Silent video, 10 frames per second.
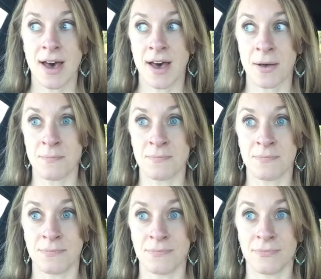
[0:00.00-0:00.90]
Um,
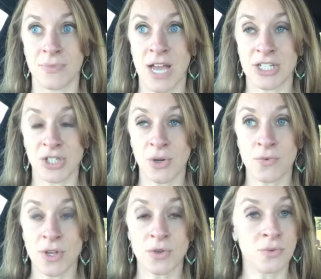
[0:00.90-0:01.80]
I just
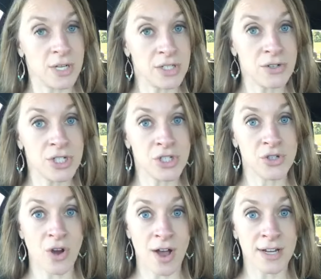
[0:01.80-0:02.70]
don't think the research is
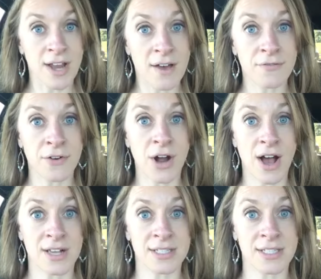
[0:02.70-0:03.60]
strong enough for
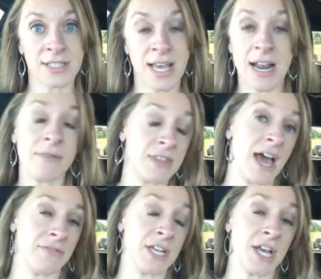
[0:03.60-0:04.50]
us. And uh, the
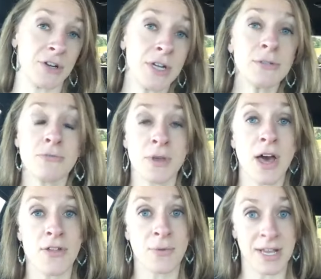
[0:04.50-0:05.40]
FDA agrees with me,
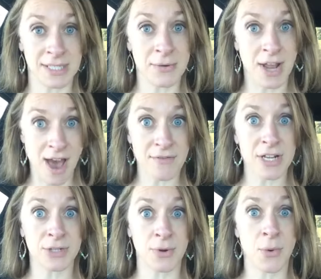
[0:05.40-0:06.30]
otherwise, they would have it
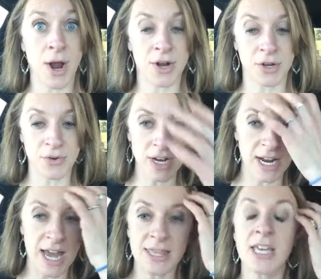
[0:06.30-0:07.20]
as a required
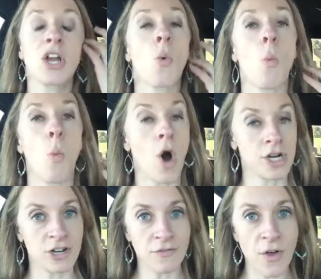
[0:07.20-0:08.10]
ingredient. I think they're
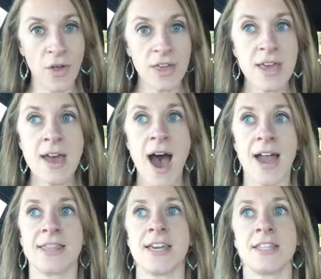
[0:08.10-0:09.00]
wonderful.
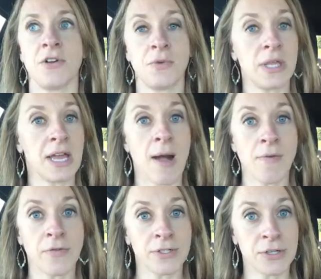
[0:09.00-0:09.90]
I think they're really
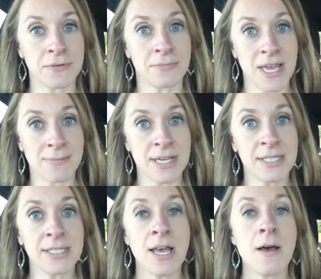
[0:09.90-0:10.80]
helpful for certain
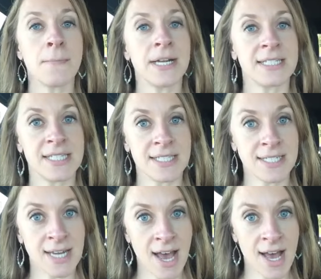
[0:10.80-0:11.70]
babies, but it's
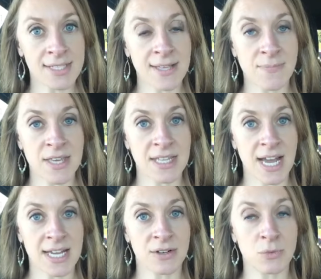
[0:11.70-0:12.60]
not something that
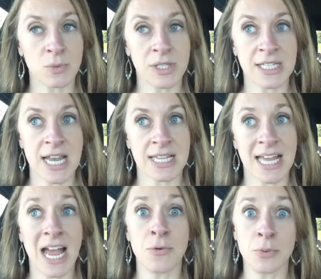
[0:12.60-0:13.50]
I would say,
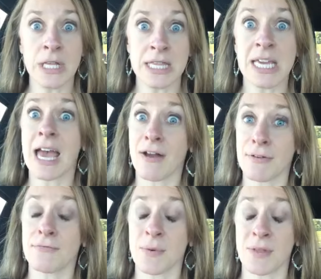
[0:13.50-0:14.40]
like, I really think
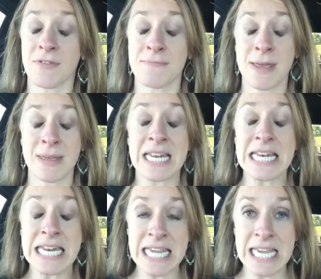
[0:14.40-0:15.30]
every formula fed baby
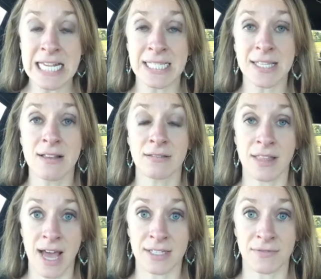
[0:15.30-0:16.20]
needs
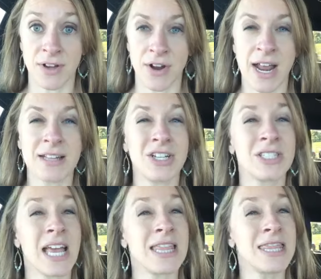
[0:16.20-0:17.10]
lactoferrin. I
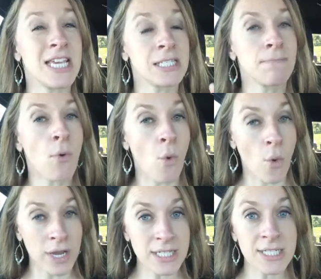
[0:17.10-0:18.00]
just, at this
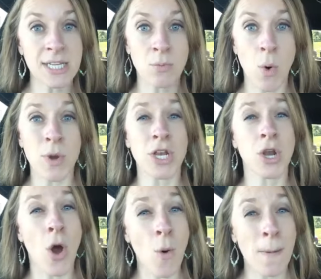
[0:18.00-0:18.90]
point in what we
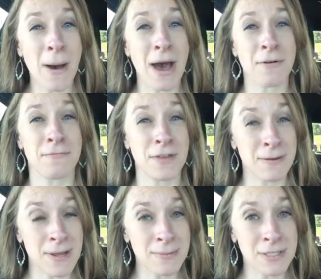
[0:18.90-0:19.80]
know about how to
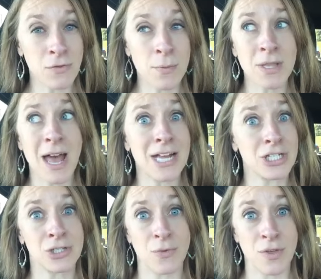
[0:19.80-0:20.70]
feed babies formula, I
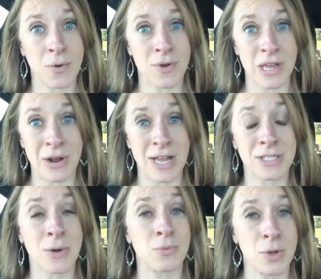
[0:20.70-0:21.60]
just don't think we're there
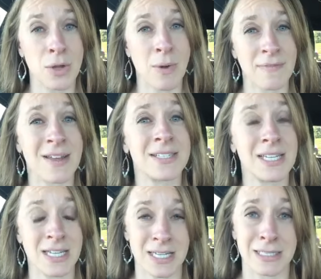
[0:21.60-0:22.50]
yet. So I really want that
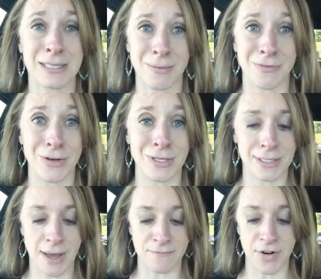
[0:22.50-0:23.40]
to ease some of your
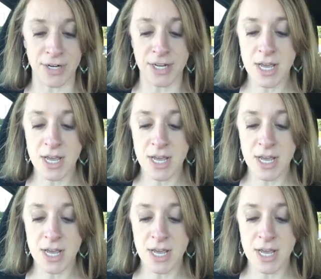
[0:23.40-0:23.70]
discomfort.